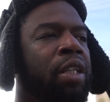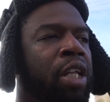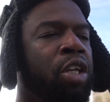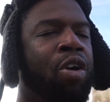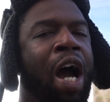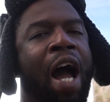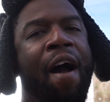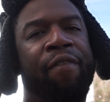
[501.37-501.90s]
then
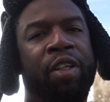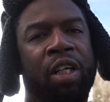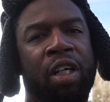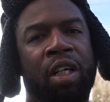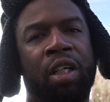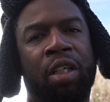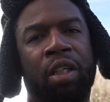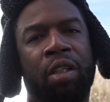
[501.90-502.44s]
you have
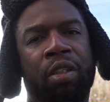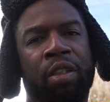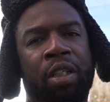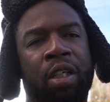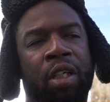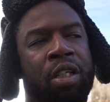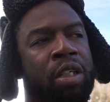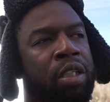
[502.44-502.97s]
the,
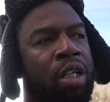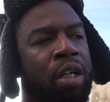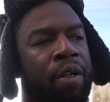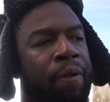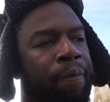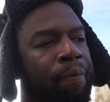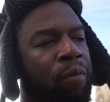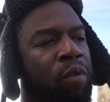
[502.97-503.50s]
the,
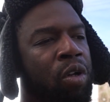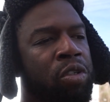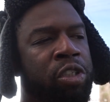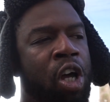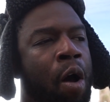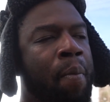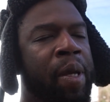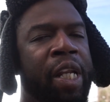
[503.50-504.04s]
the
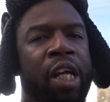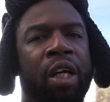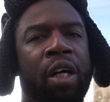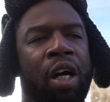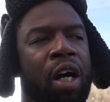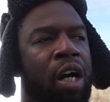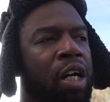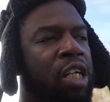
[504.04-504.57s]
so many
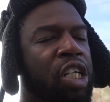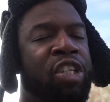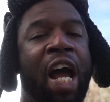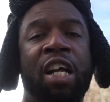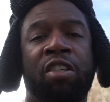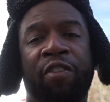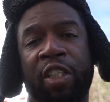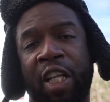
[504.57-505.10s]
uh,
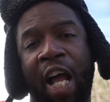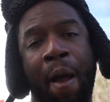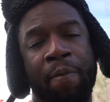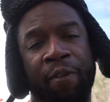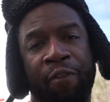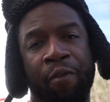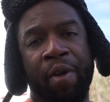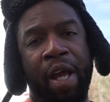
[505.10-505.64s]
catastrophes that
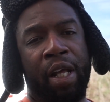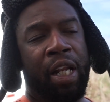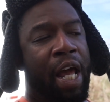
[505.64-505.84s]
happens from that.